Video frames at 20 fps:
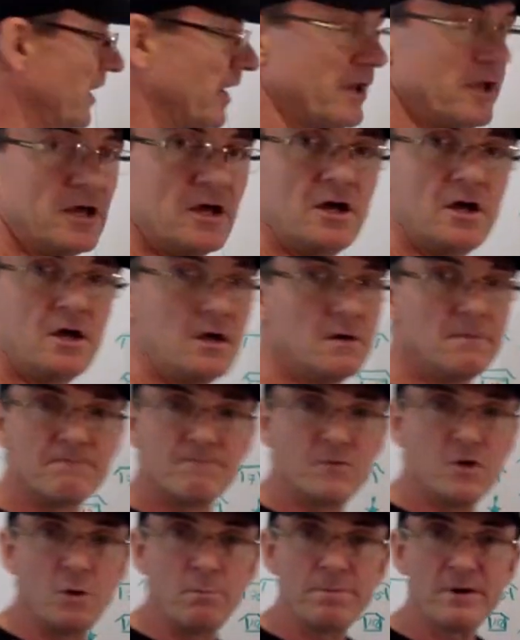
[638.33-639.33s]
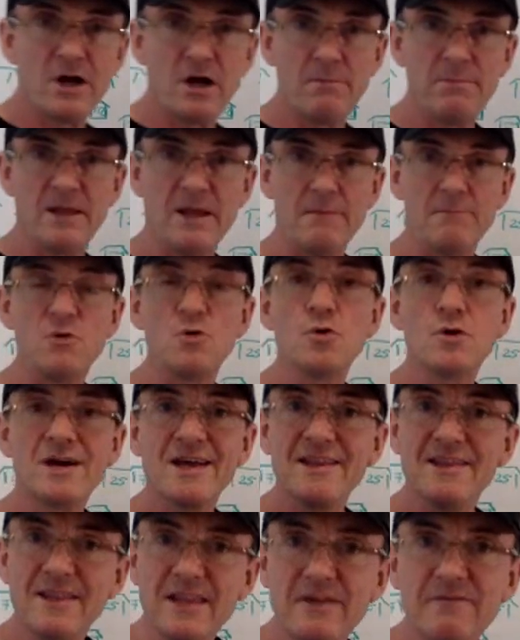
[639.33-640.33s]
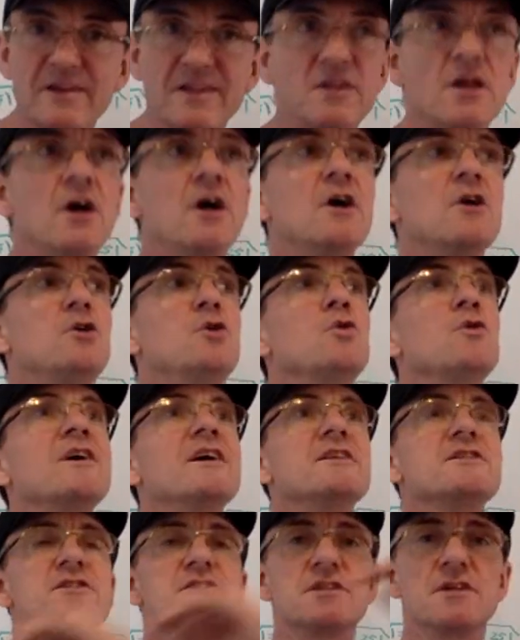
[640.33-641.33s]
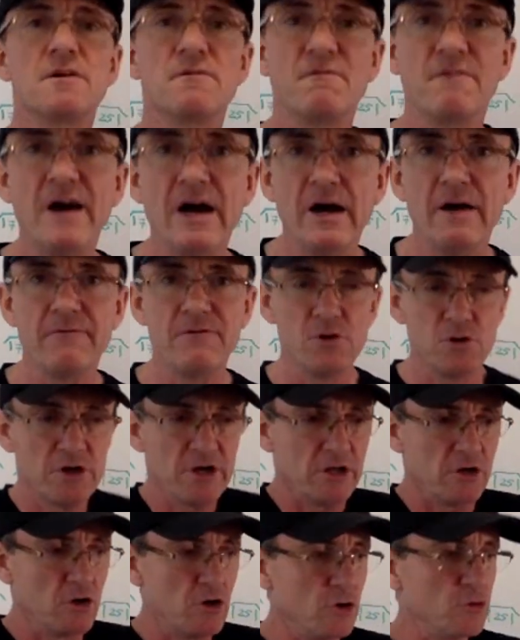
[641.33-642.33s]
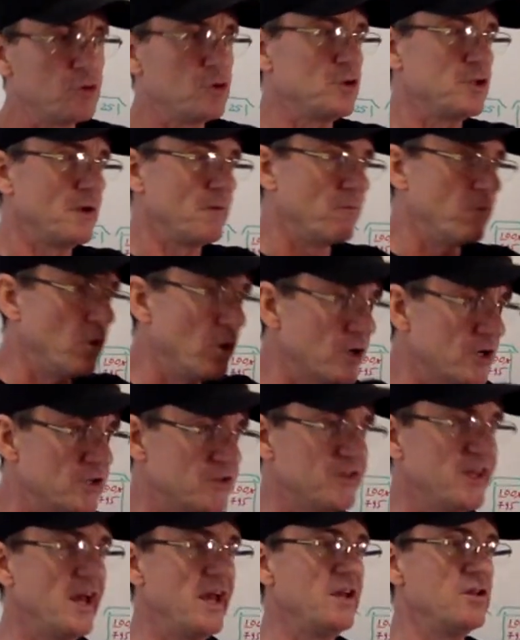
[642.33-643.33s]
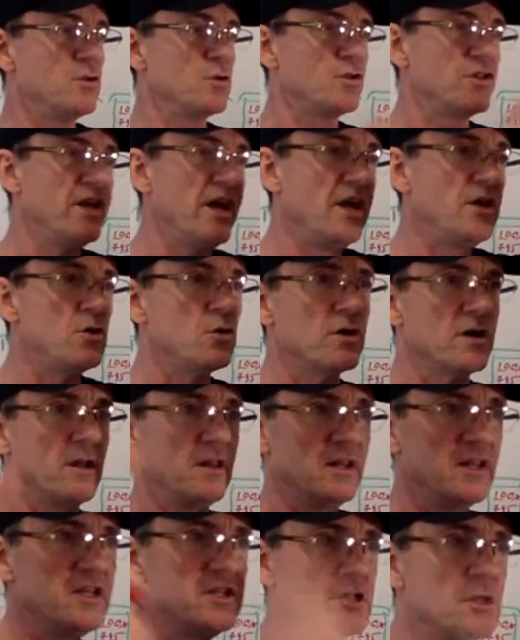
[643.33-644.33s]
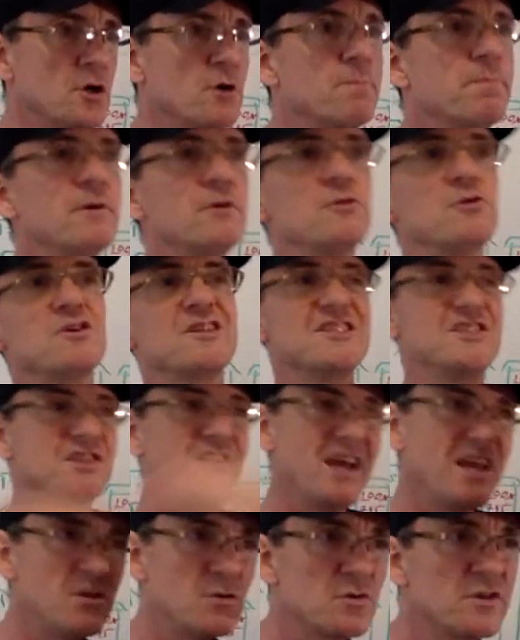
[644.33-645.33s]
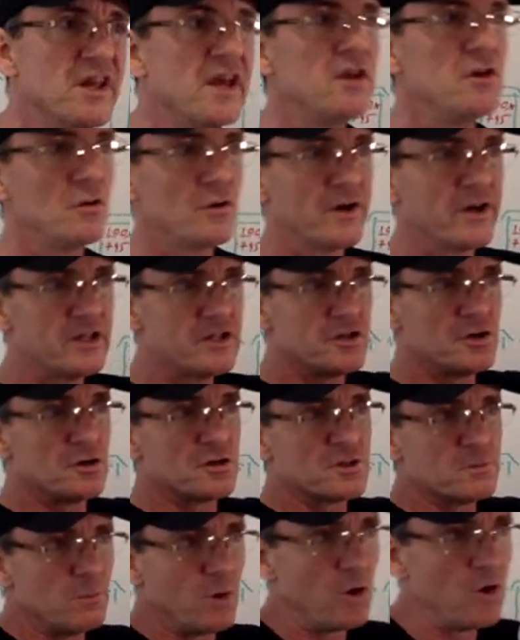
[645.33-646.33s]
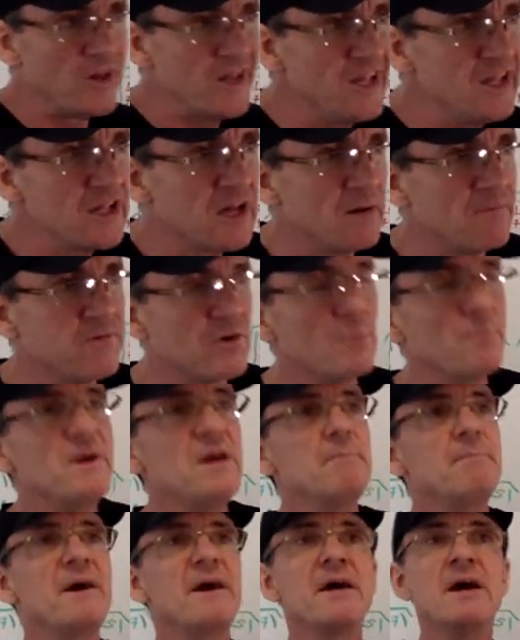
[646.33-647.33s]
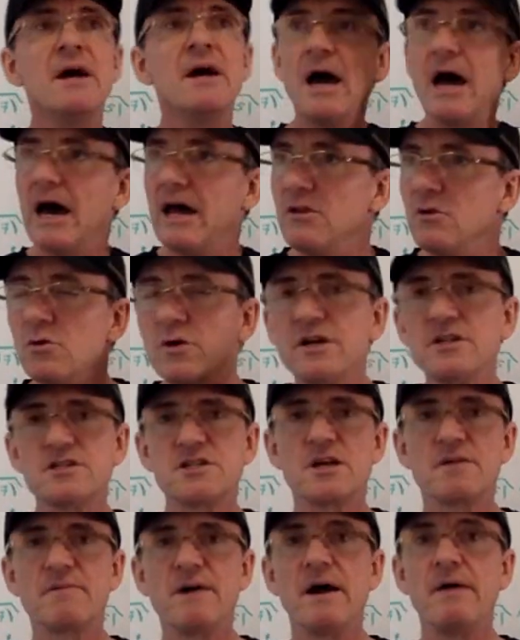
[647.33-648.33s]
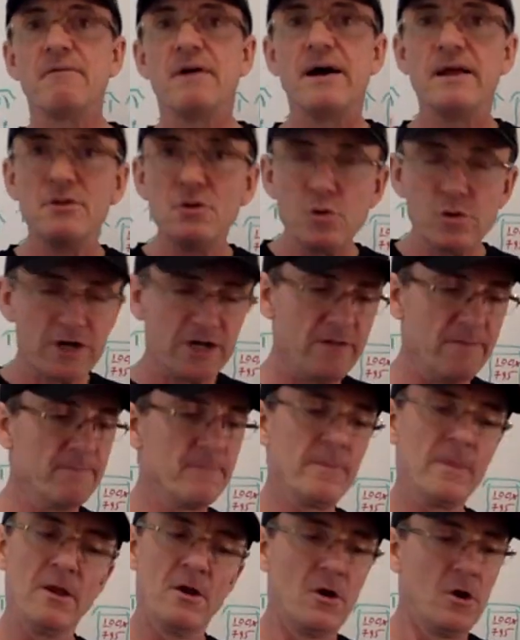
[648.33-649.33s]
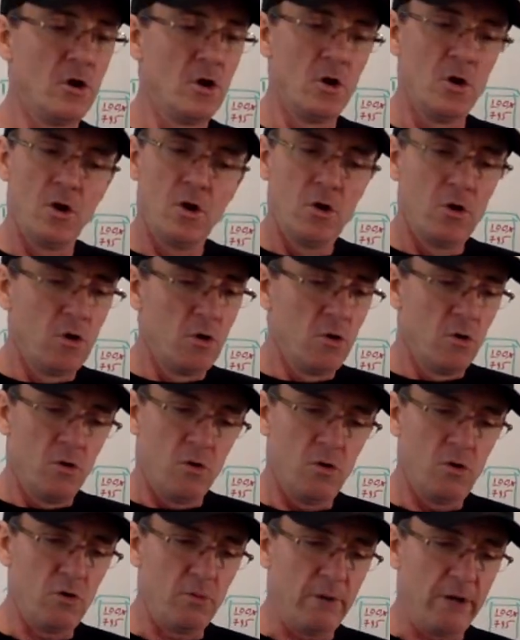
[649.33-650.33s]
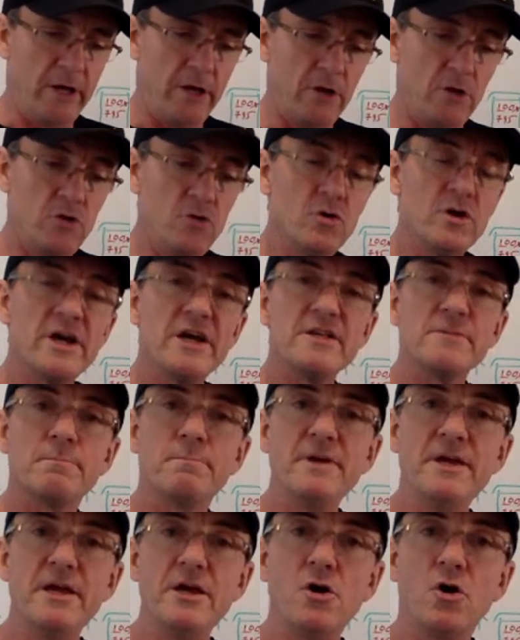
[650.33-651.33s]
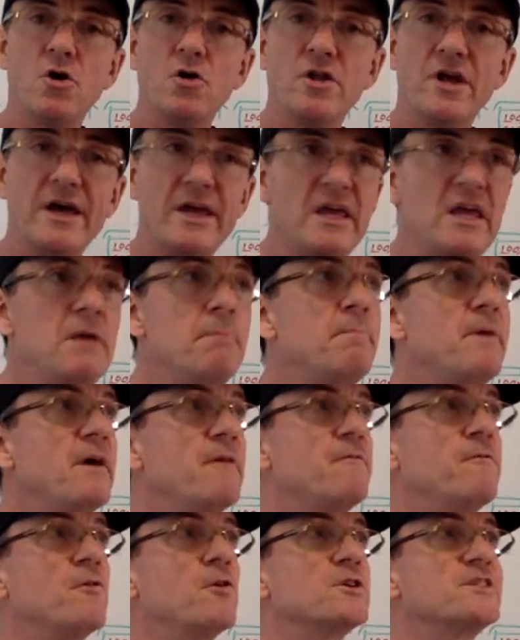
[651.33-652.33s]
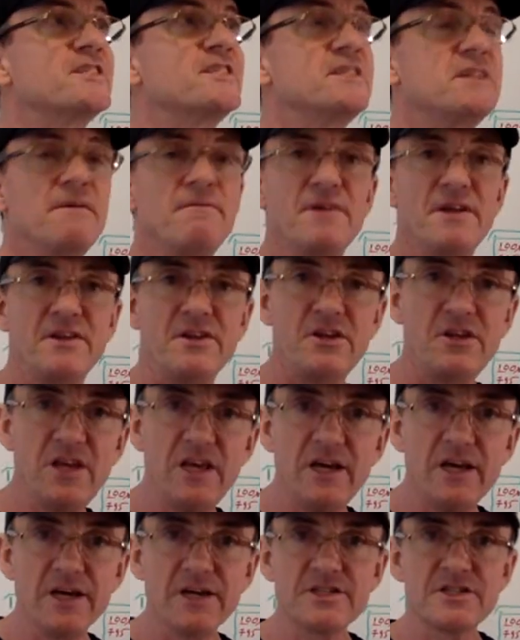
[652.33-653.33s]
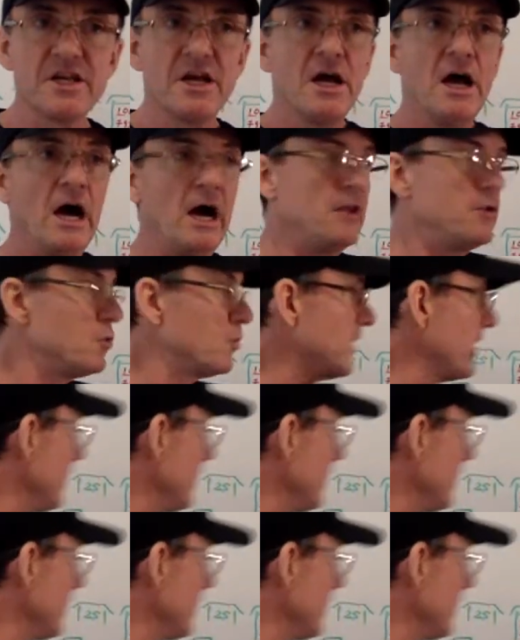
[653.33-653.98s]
okay? No problem, you can live it. You can survive, you can go to the work day to day, you can list your products day to day, you get your small income from eBay, and you can survive, and you can, oh my, you can be on an eBay for 7 years, and you